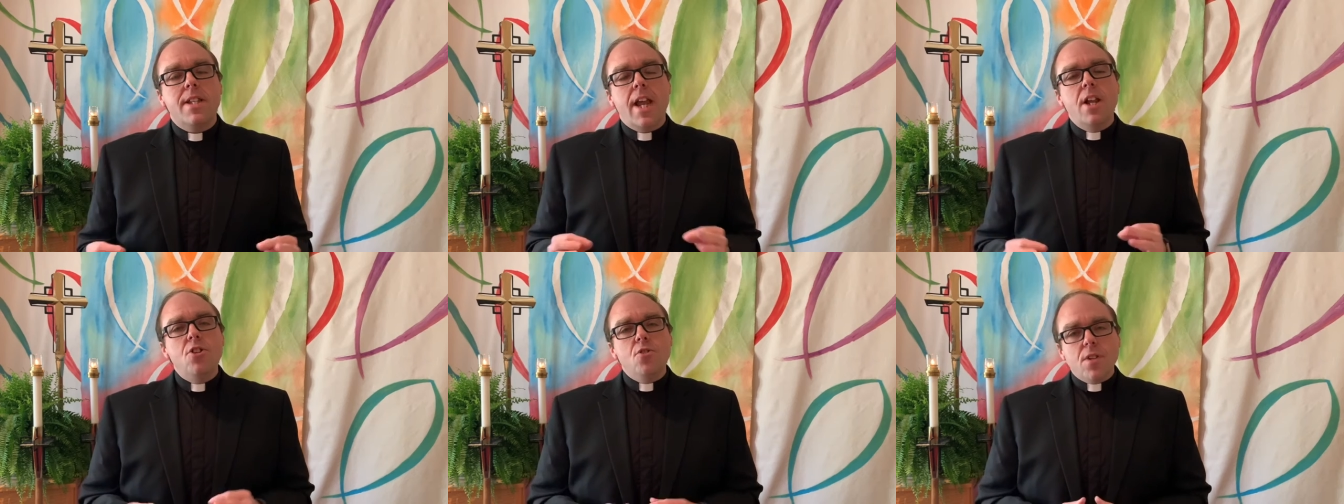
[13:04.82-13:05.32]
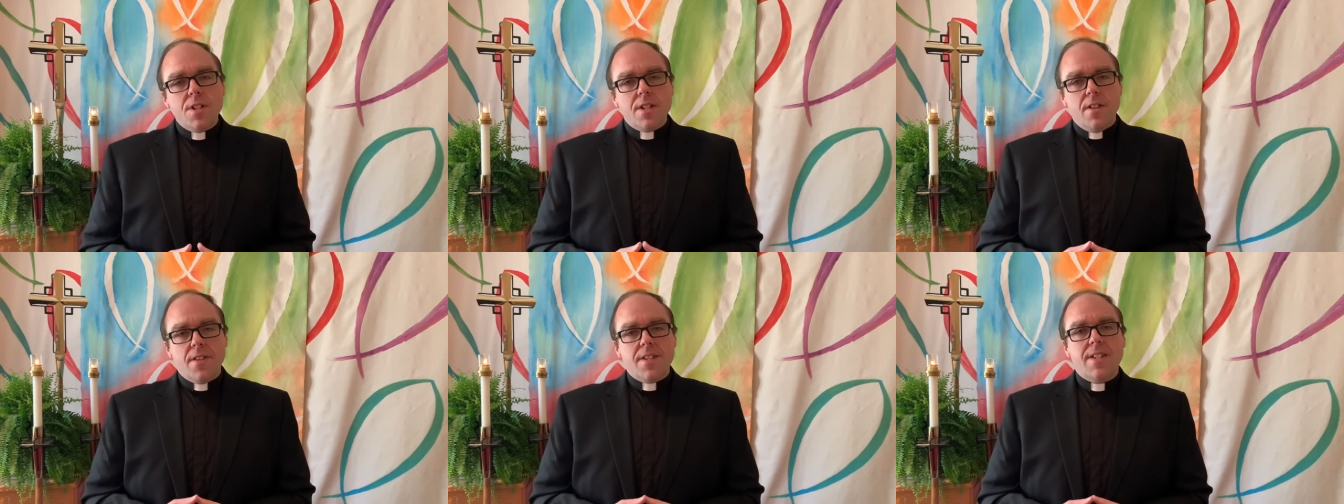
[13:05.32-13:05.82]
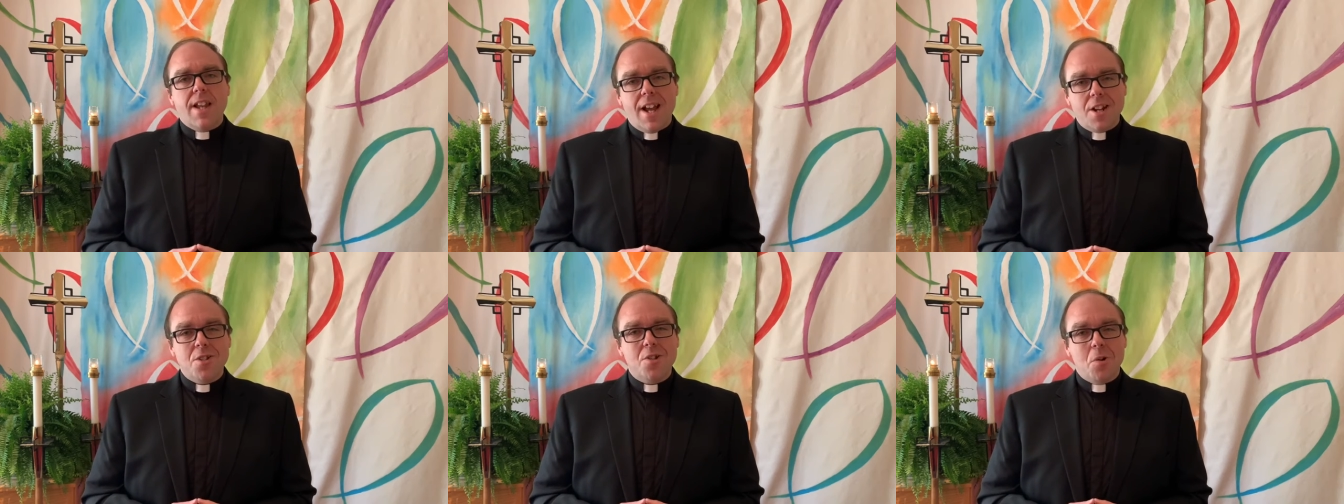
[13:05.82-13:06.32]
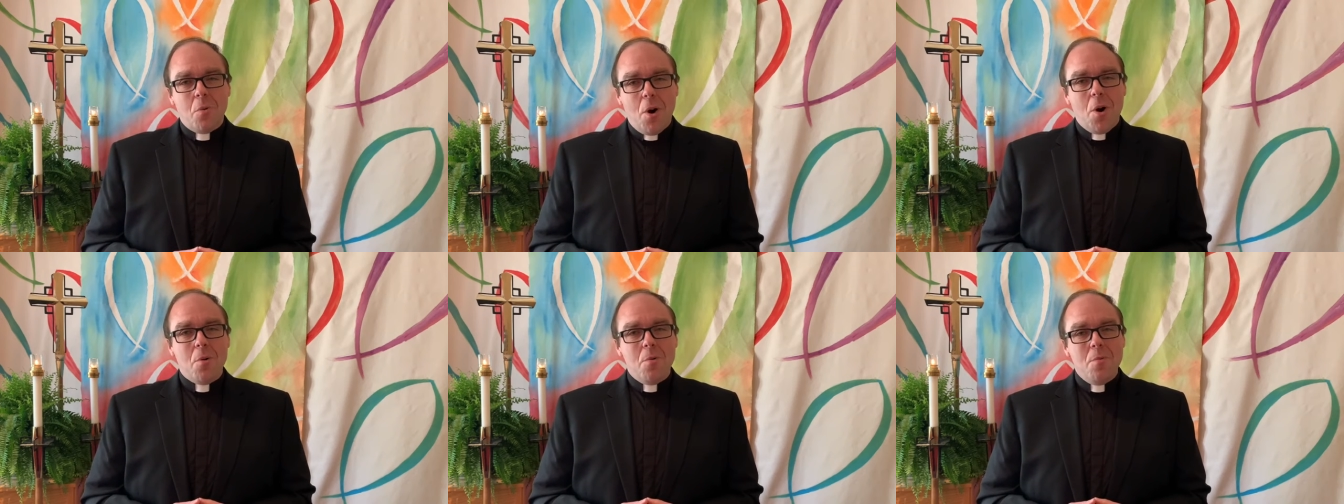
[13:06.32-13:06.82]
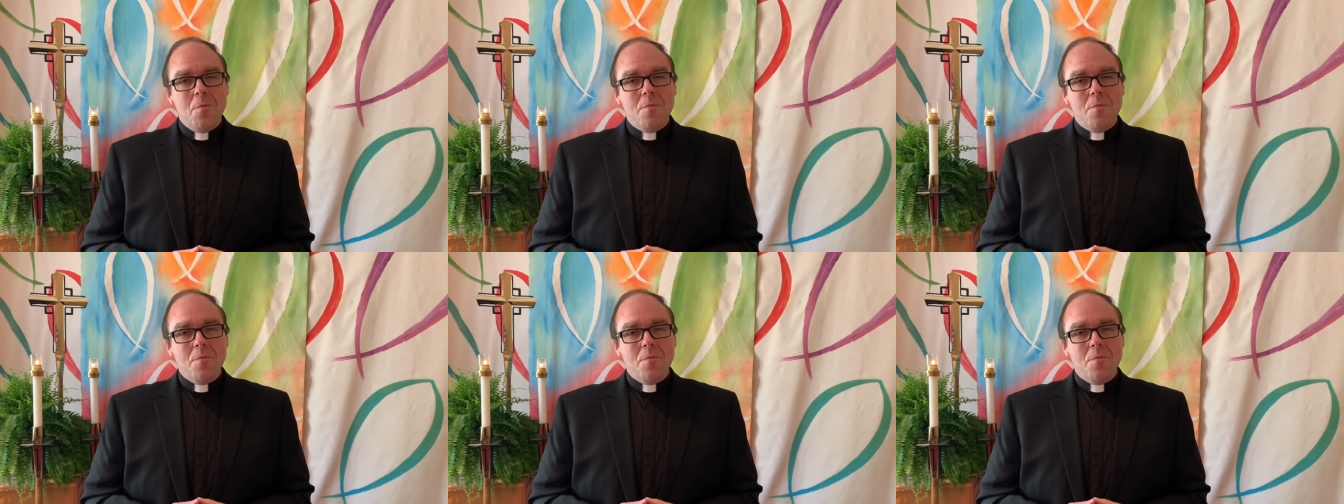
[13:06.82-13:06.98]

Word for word: dangerous to the status quo.